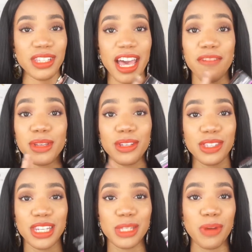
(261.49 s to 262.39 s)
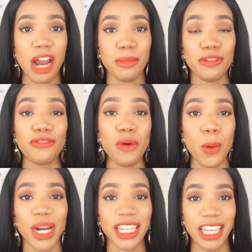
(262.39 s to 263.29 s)
I have been using this primer
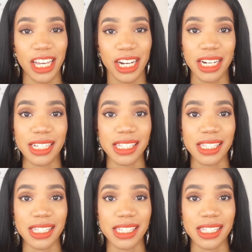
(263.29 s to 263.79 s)
for years.